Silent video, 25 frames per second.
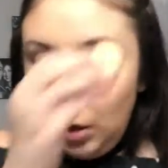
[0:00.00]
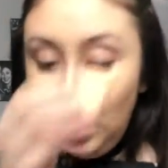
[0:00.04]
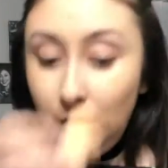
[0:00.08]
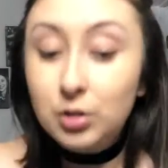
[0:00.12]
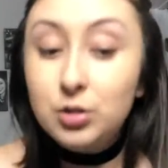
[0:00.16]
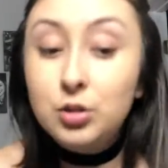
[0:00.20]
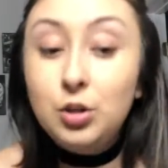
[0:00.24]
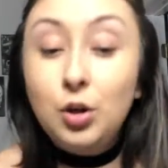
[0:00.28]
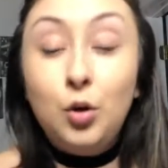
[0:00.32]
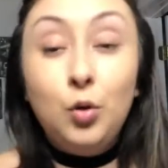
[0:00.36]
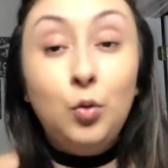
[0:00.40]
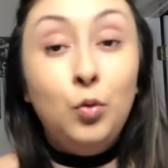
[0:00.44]

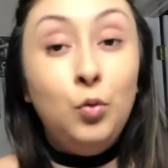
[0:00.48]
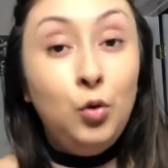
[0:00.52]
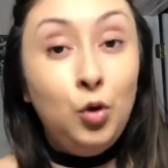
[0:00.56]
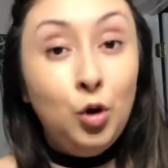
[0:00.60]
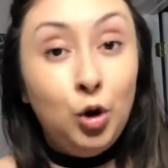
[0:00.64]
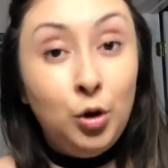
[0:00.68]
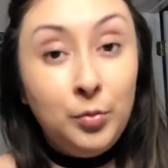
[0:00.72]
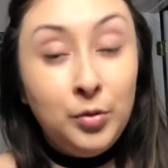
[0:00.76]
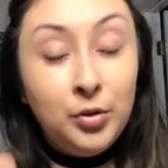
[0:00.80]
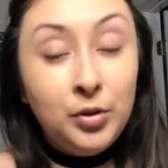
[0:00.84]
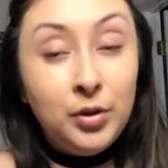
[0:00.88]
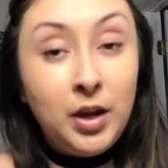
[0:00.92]
So
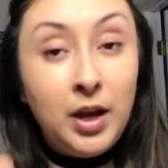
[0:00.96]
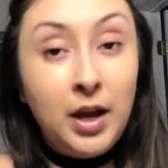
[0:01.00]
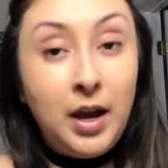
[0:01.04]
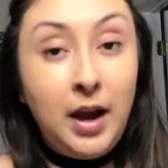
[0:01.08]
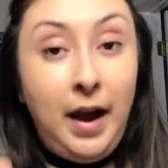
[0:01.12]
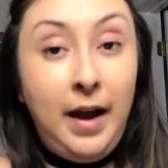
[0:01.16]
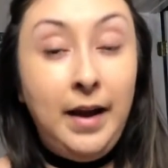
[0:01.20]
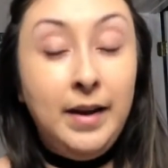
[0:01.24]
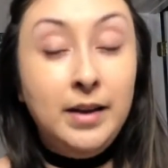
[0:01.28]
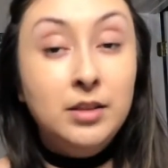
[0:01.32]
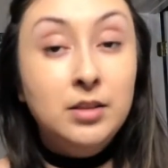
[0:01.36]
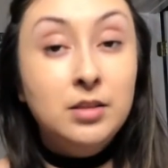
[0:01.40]
normally
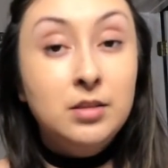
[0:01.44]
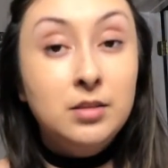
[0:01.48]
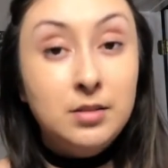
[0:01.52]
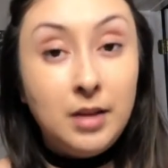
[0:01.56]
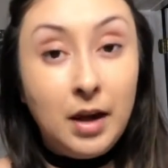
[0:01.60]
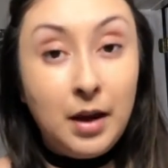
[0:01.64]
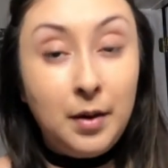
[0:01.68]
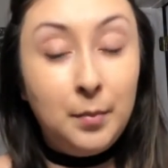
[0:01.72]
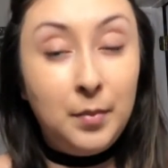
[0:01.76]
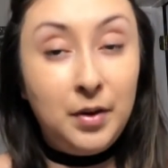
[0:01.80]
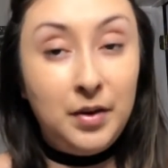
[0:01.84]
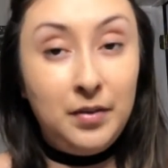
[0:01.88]
I
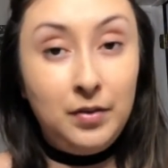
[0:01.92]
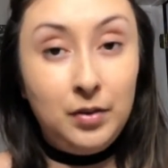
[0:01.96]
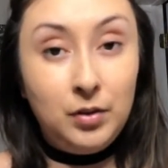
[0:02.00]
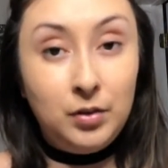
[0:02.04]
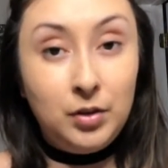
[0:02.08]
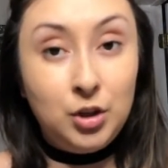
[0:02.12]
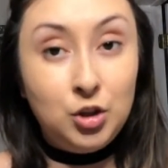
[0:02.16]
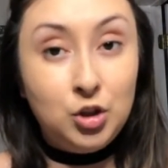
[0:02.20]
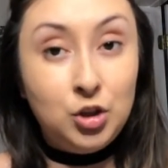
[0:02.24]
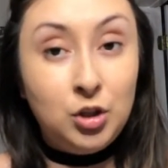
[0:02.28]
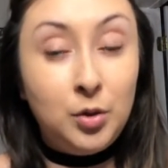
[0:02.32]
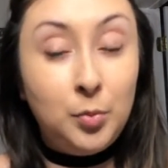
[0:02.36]
set my
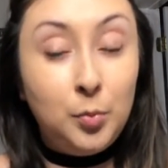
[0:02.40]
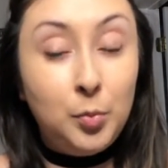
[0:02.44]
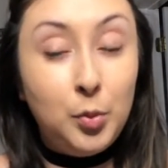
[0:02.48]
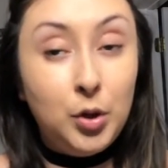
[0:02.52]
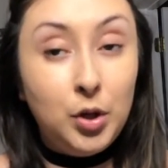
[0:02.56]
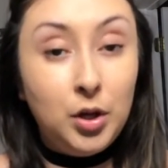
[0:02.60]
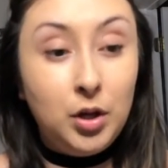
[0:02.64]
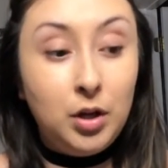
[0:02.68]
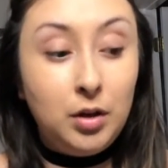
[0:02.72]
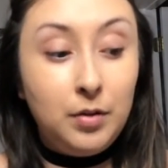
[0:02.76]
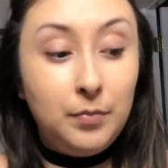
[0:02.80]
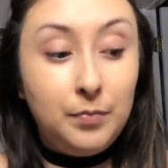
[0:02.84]
foundation and
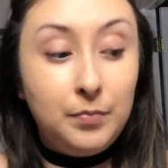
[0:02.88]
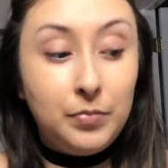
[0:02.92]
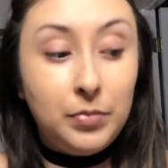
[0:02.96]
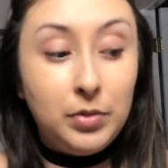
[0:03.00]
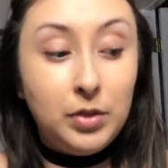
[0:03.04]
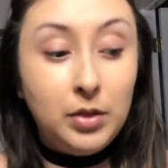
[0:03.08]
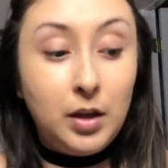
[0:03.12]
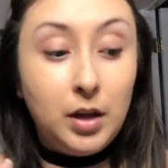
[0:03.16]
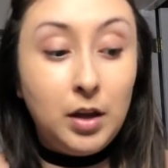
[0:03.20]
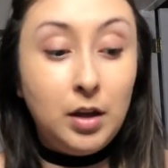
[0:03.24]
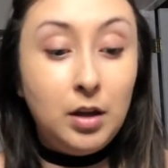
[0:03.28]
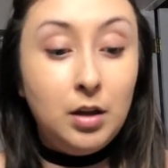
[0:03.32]
put
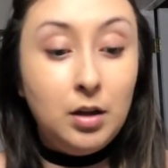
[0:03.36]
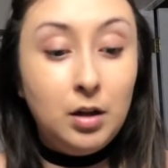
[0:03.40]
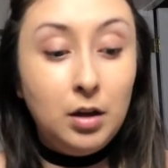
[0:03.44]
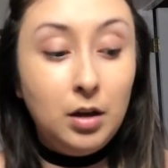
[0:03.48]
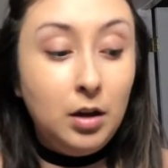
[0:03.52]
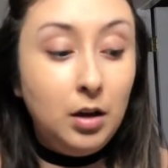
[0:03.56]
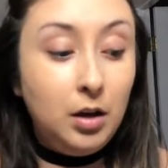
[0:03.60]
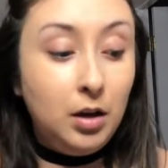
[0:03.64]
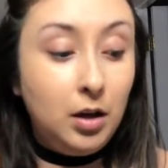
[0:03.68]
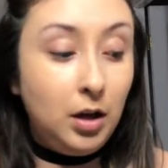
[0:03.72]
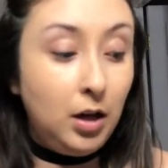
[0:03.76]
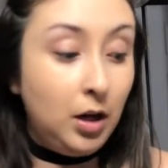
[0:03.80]
like
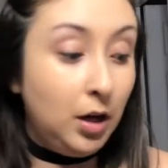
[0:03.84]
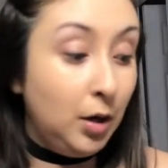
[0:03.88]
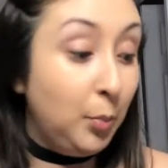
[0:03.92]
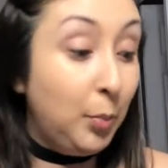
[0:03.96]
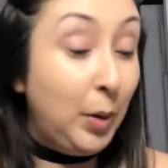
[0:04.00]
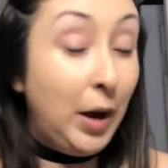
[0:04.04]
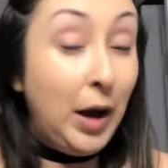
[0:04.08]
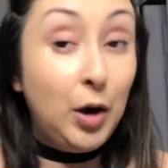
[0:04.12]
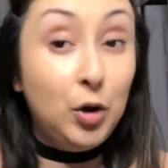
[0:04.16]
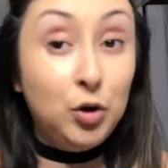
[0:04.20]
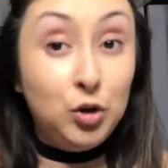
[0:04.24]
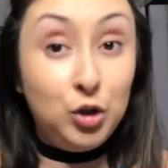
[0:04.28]
a
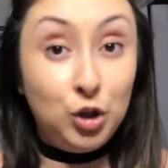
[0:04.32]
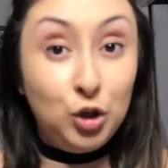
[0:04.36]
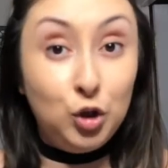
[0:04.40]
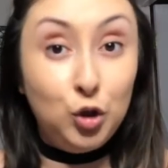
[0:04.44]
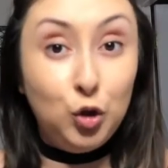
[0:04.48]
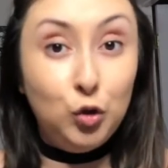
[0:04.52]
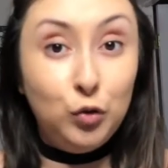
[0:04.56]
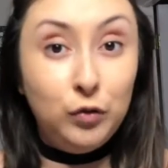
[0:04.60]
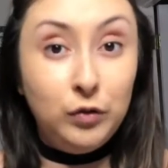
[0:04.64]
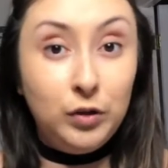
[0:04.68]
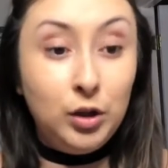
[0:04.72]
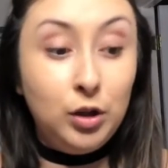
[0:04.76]

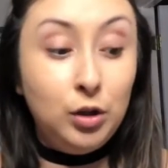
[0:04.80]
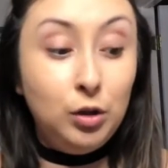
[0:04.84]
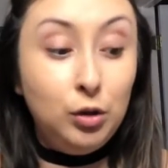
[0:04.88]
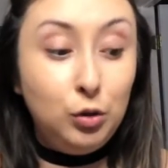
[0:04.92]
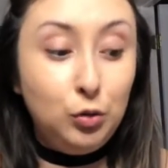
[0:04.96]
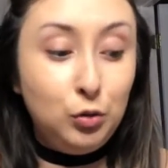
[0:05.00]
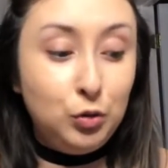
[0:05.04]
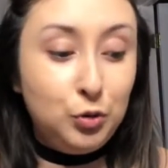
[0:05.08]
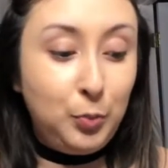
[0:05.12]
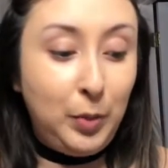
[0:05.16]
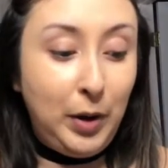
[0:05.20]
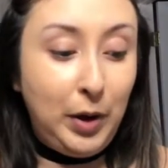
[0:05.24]

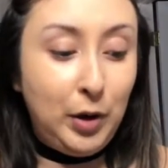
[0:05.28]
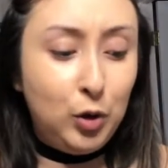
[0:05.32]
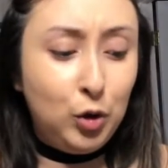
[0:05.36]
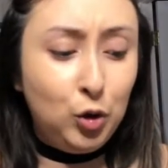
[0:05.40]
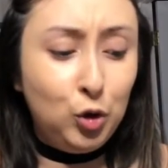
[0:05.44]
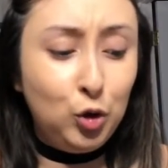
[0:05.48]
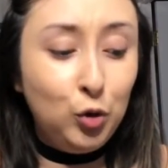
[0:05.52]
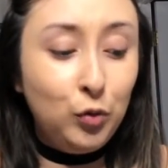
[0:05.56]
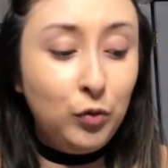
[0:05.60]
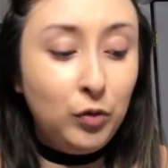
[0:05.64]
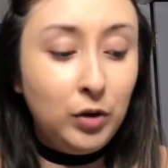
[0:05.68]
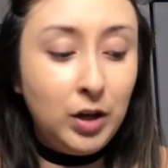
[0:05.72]
loose
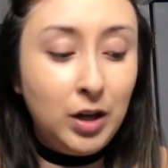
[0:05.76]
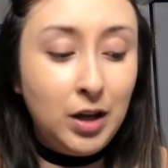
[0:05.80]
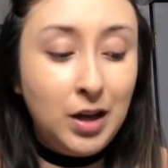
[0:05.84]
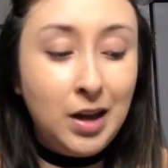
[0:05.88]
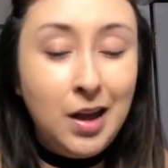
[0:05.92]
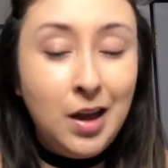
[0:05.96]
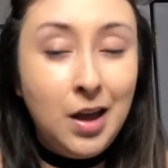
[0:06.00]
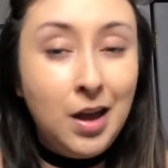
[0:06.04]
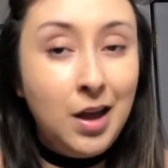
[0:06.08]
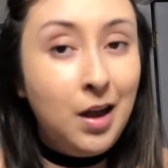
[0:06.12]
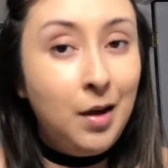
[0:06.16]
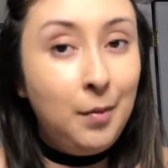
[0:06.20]
powder over it.
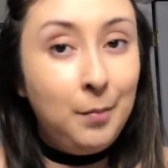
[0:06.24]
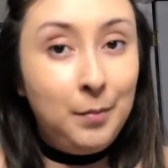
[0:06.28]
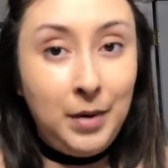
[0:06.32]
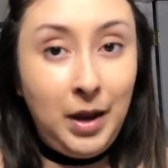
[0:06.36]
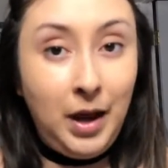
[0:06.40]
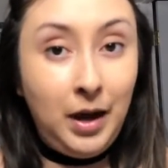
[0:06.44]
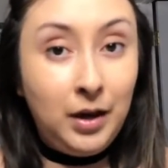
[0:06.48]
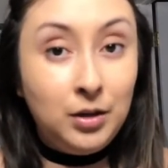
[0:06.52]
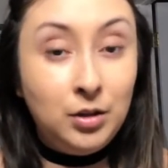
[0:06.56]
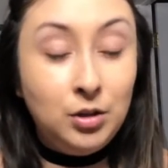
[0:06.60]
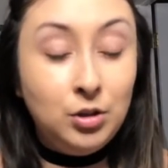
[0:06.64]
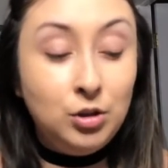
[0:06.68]
I'm
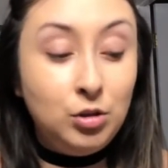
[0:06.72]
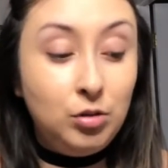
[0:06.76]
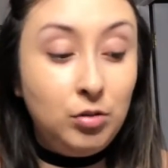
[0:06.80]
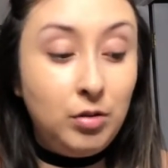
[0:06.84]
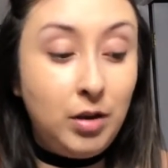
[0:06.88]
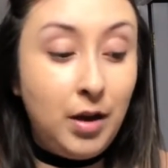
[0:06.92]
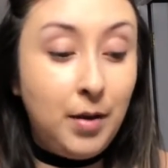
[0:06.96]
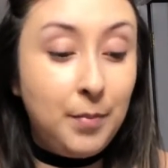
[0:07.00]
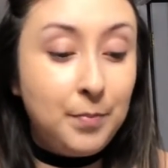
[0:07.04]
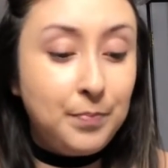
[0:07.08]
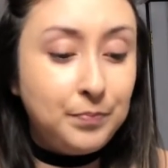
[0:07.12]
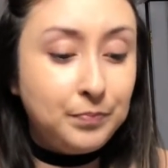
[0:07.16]
not gonna do
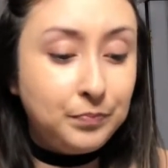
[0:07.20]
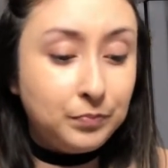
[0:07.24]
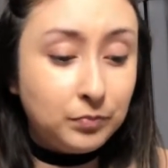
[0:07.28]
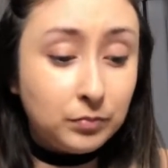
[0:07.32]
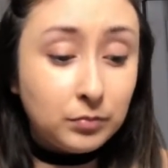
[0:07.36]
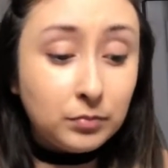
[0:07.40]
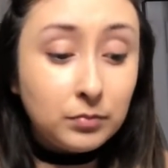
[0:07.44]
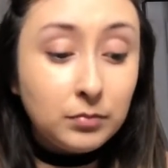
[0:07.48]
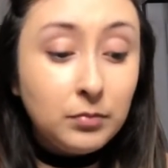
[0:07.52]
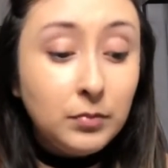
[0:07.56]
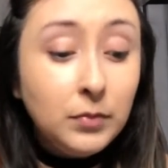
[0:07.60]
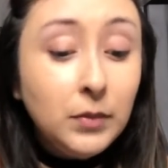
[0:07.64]
that
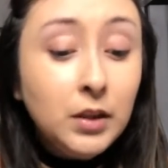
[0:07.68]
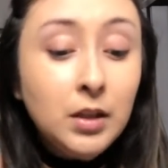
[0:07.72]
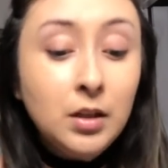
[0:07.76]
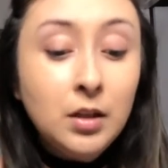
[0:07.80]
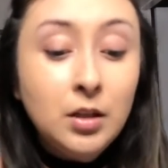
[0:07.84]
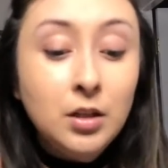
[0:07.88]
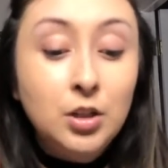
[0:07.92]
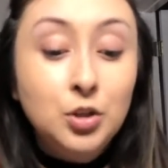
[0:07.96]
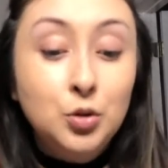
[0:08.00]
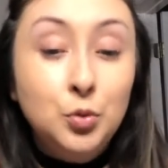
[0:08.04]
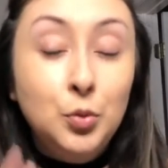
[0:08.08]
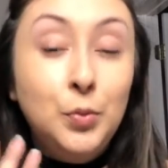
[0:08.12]

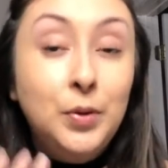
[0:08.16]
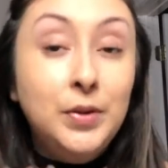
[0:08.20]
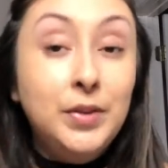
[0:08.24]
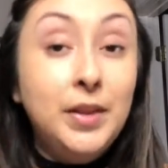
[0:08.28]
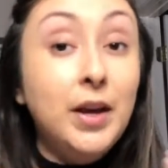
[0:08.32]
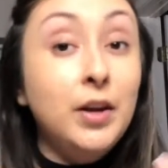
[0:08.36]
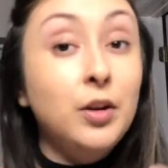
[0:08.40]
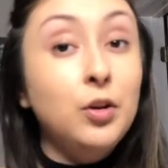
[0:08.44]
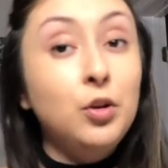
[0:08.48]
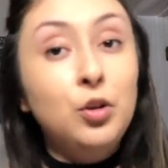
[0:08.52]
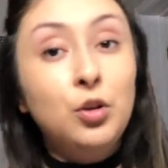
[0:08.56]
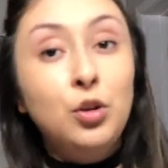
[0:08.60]
because we want
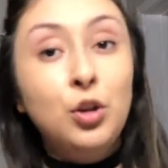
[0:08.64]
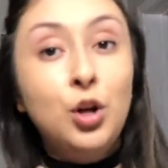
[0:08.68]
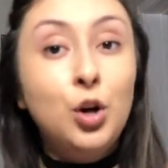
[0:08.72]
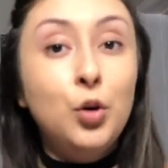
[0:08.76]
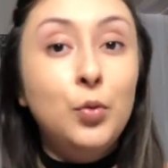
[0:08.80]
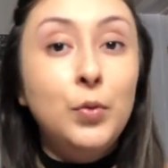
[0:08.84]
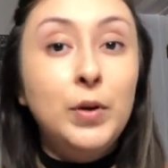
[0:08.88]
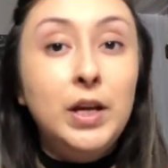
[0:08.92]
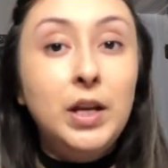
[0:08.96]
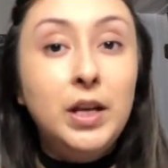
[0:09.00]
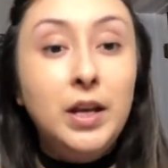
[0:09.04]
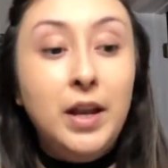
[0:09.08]
that
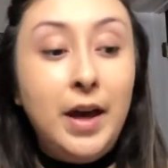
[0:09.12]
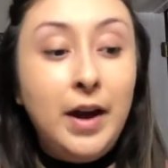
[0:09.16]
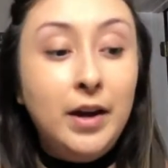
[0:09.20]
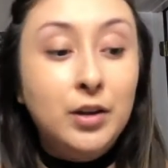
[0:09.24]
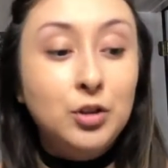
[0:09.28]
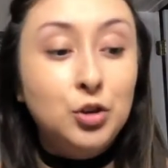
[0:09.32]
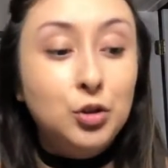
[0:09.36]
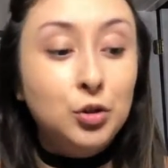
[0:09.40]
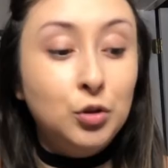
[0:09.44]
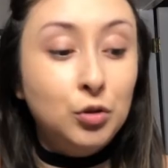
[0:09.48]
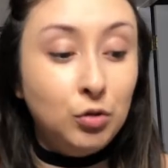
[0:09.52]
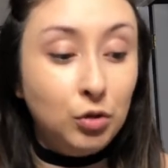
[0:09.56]
glowy
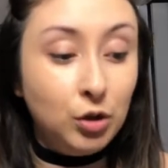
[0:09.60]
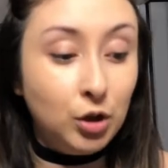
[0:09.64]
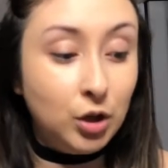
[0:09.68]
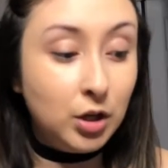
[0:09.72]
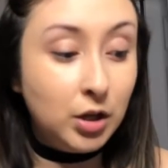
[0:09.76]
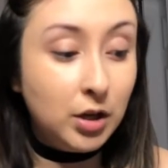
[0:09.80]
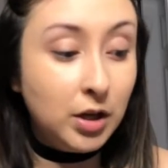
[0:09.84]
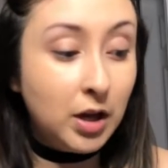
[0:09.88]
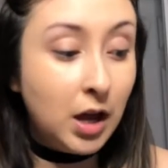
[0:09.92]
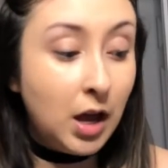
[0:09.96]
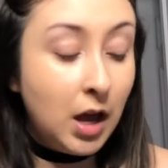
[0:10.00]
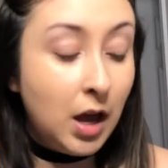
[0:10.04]
natural
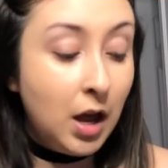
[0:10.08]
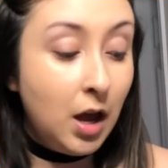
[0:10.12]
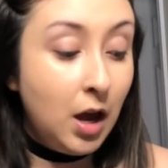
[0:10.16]
look.